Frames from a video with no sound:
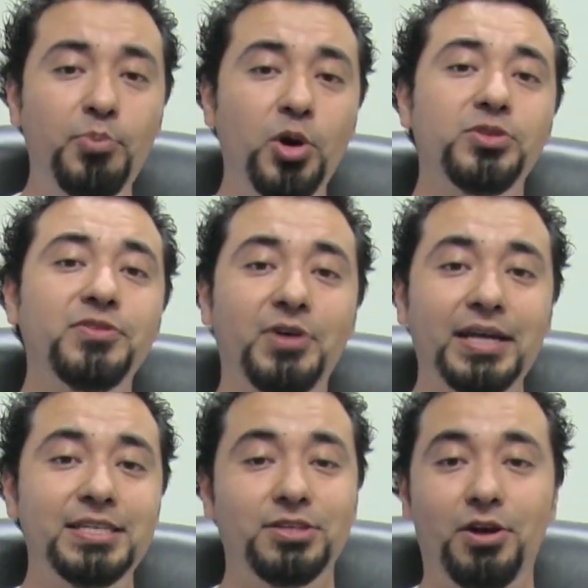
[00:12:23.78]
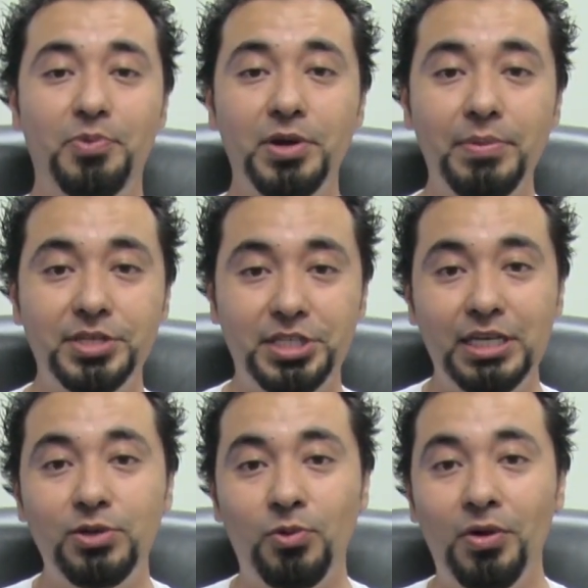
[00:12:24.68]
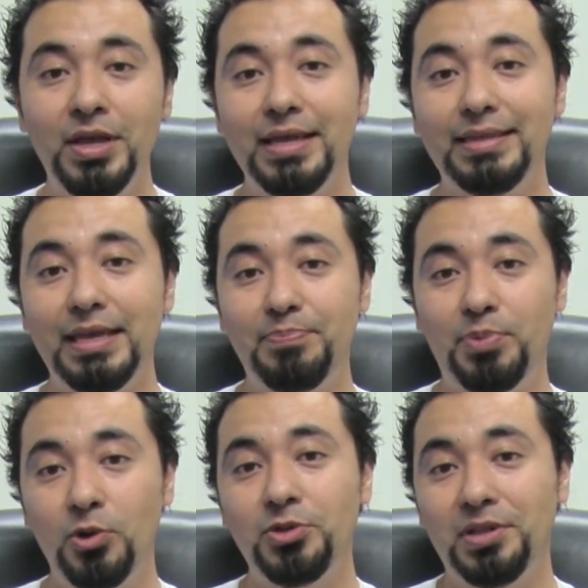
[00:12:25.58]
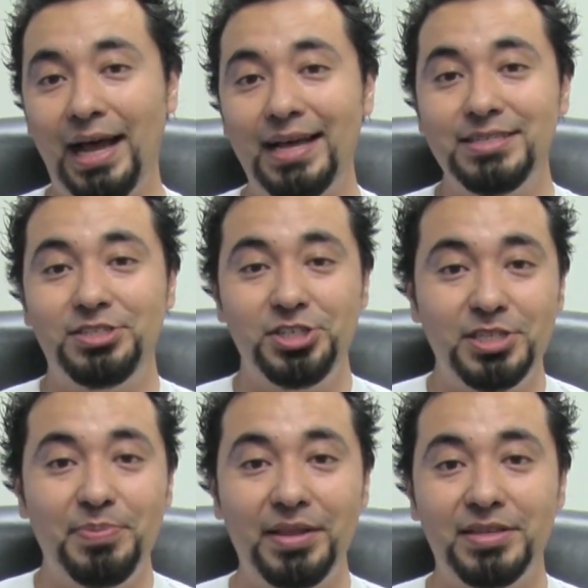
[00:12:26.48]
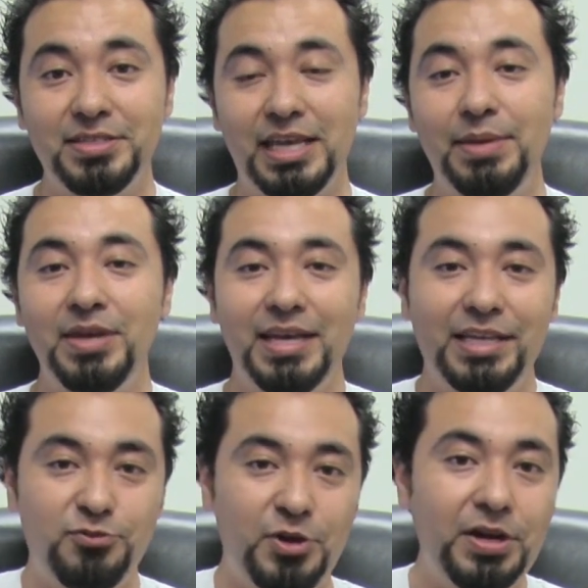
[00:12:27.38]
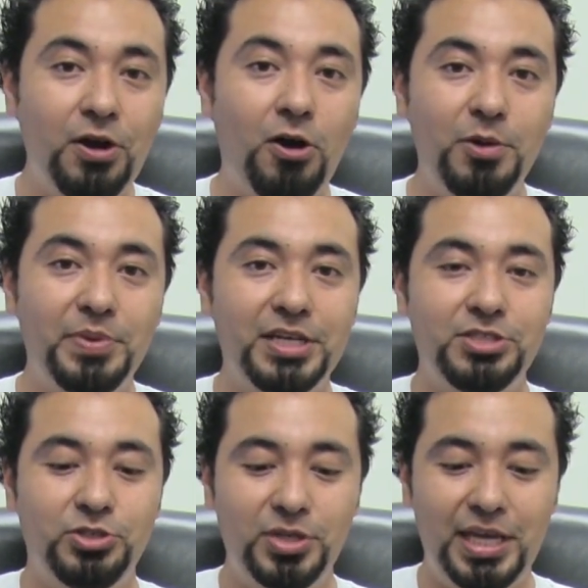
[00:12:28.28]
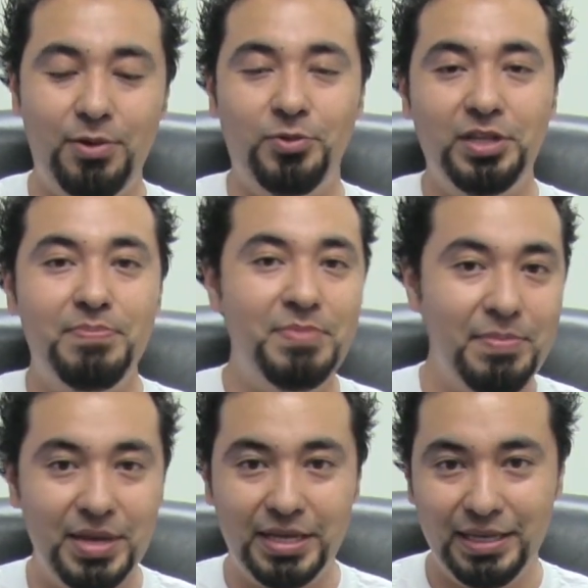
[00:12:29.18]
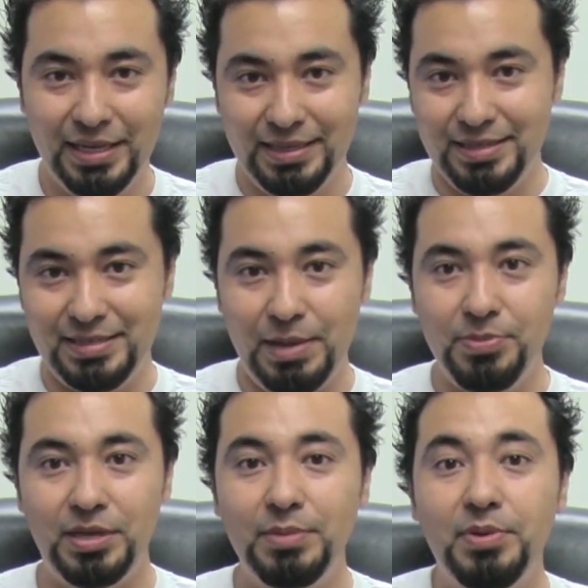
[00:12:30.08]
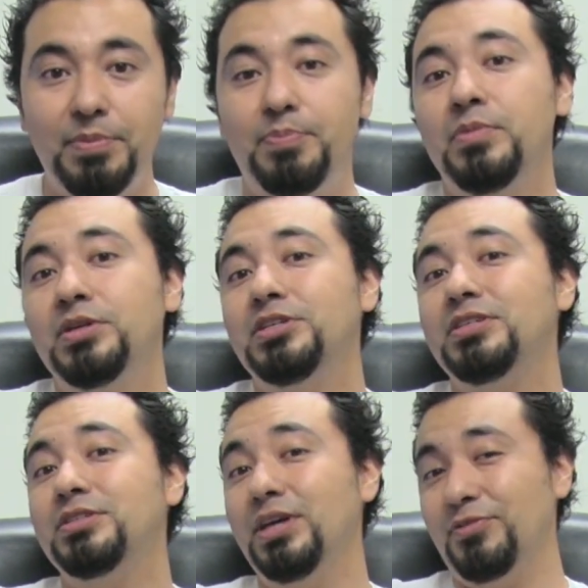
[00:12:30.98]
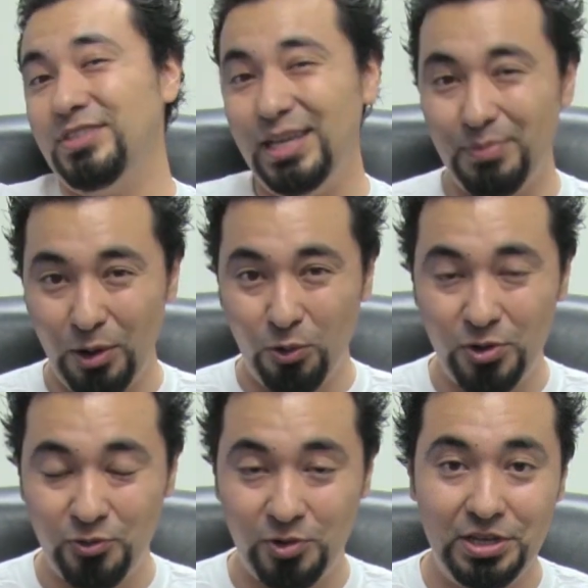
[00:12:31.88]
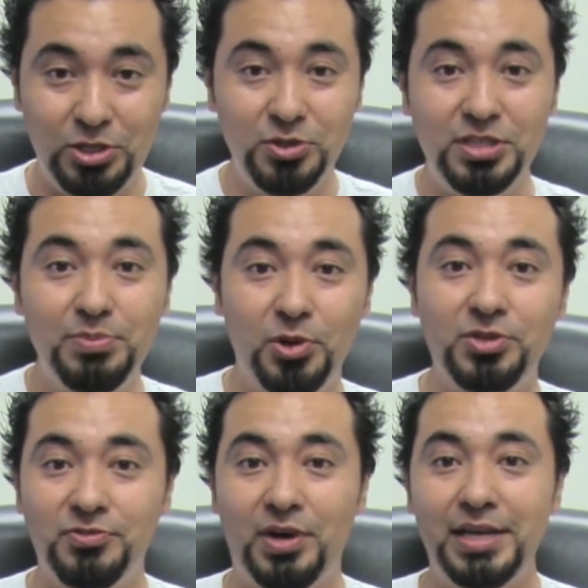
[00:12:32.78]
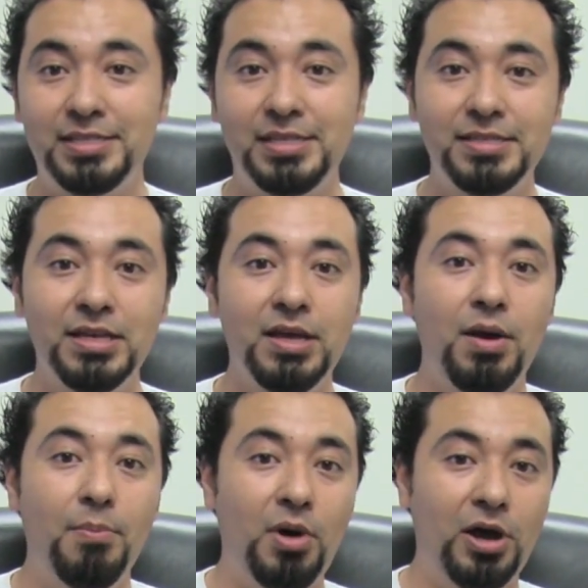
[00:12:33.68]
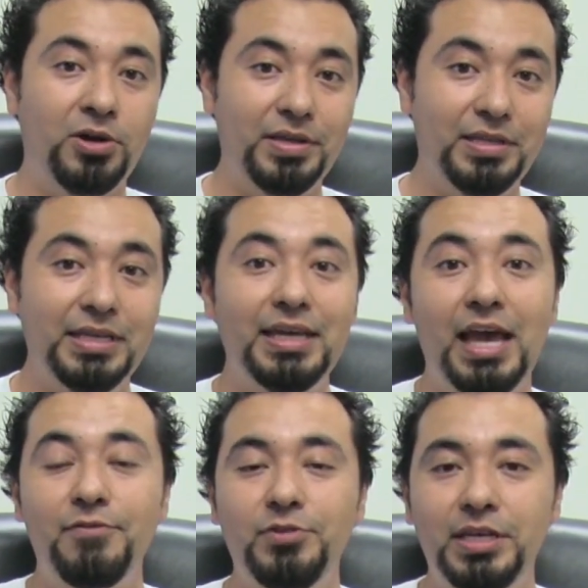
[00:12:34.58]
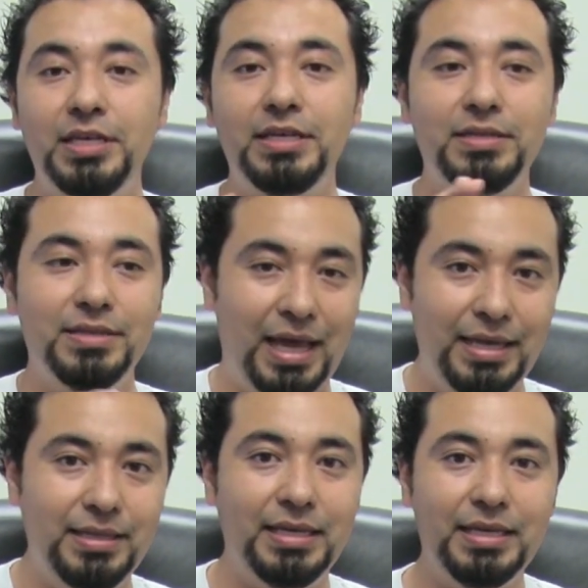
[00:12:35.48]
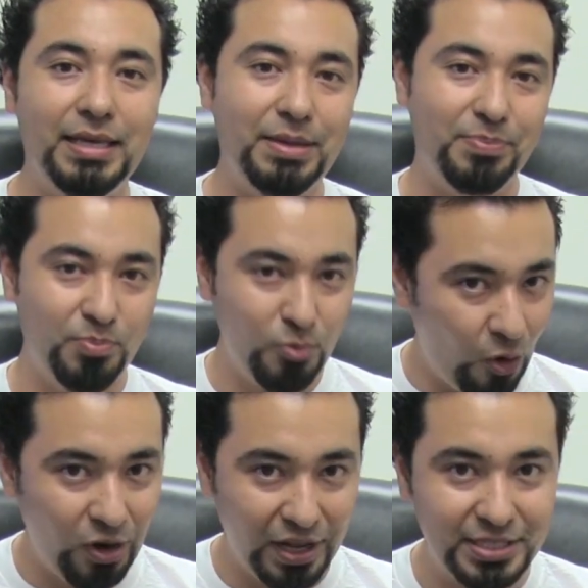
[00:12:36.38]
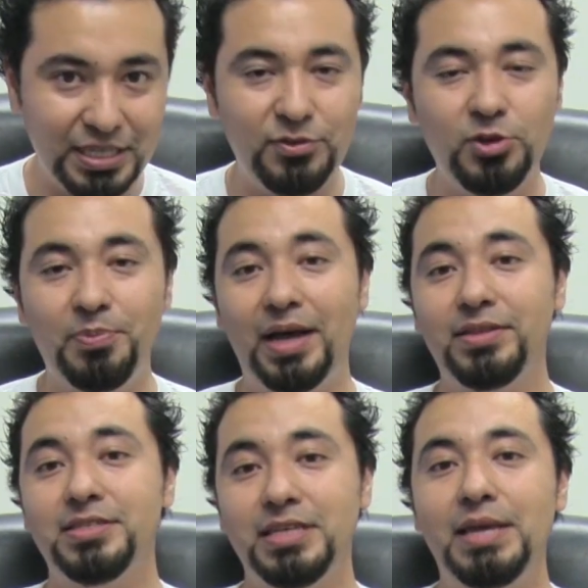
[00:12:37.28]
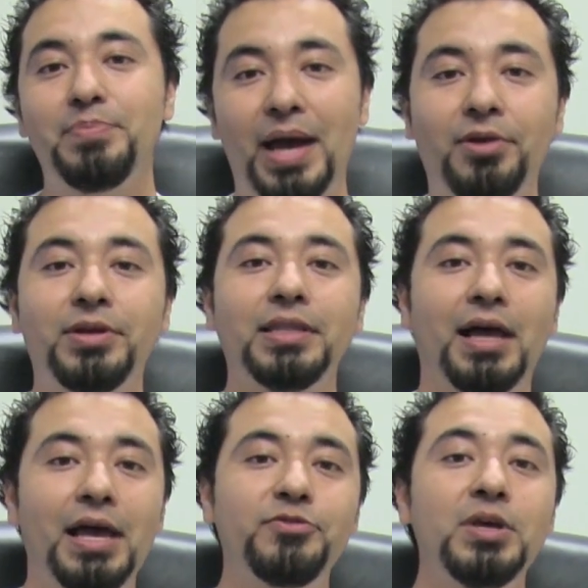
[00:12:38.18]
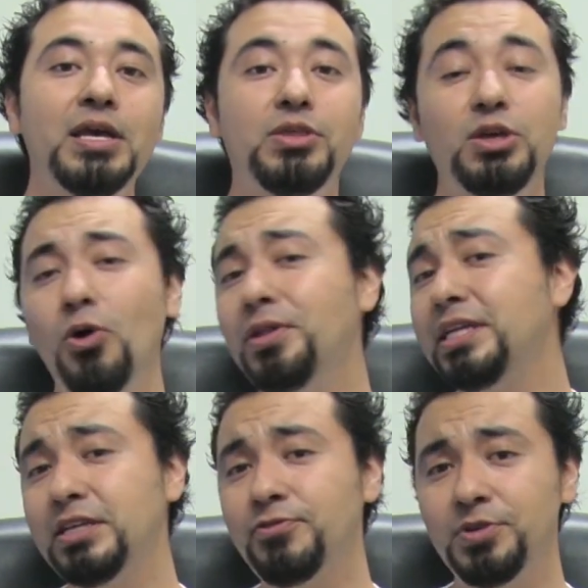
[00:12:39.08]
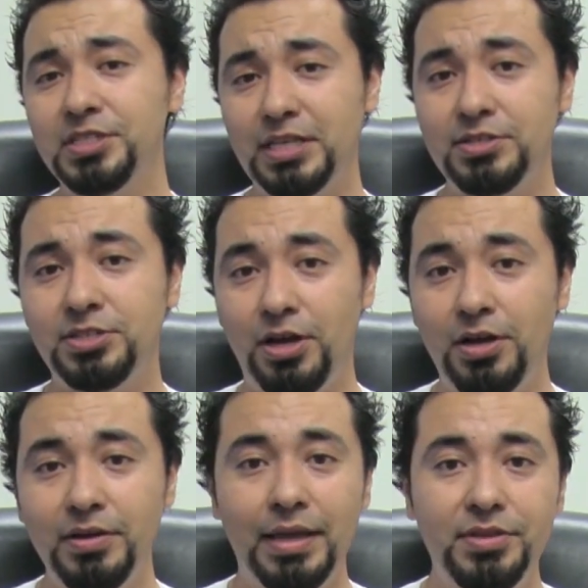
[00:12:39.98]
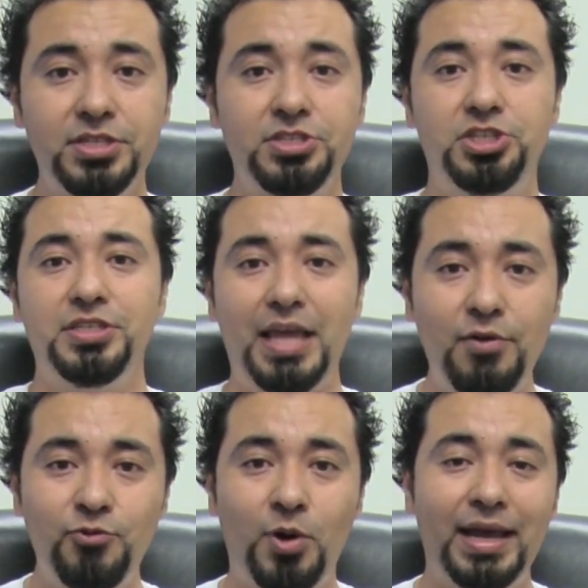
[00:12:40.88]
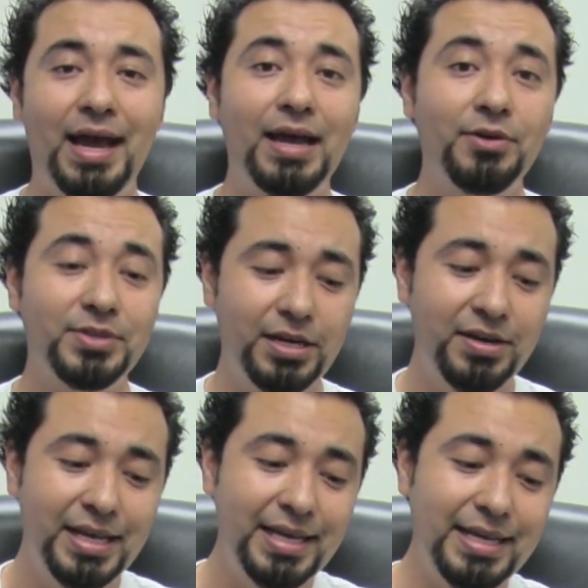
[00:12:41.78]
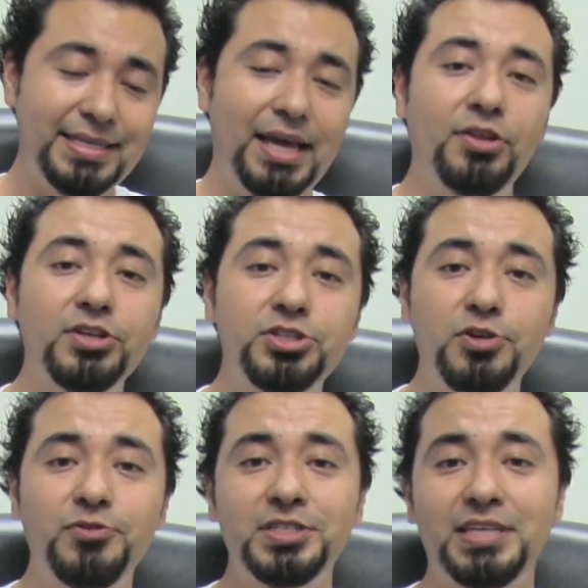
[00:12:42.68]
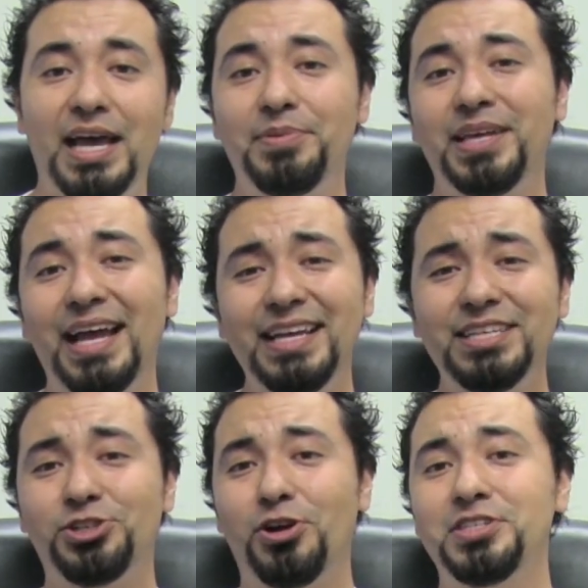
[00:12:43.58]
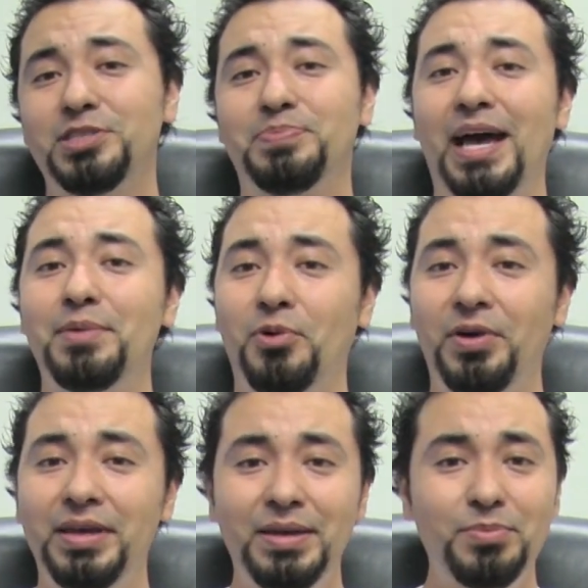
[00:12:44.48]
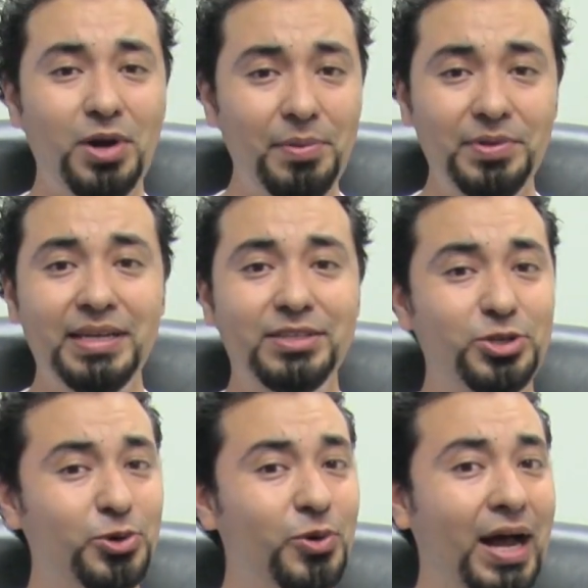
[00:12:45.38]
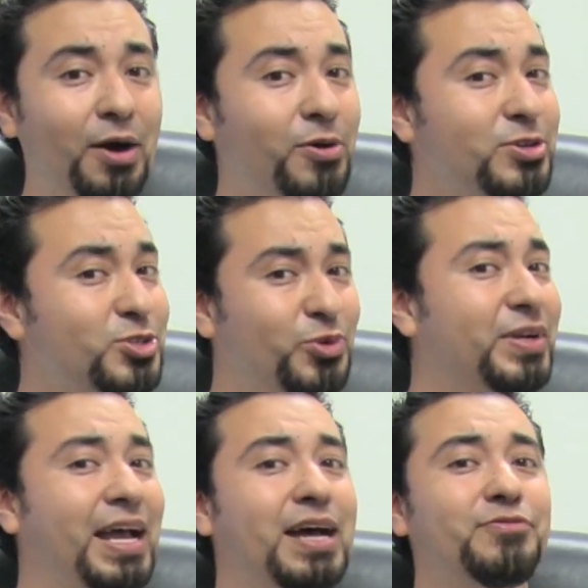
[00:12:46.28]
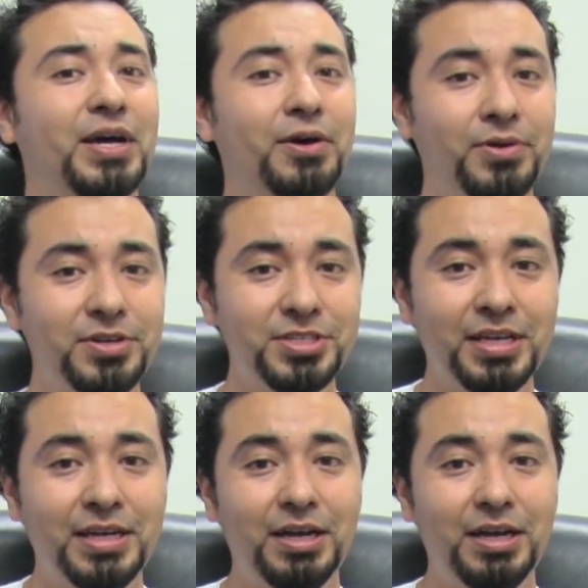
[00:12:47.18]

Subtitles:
both devices are pretty much equal. They both last just about the same. It's very hard because you can't really mimic the same thing, but you have to take my word for it. Using both devices, moderately, heavy, lightly, they more or less give you about the same battery life. The only difference I saw, and this is just FYI out there, is that on the Surface tablet, I can charge this bad boy probably in 2 hours, 2.5 hours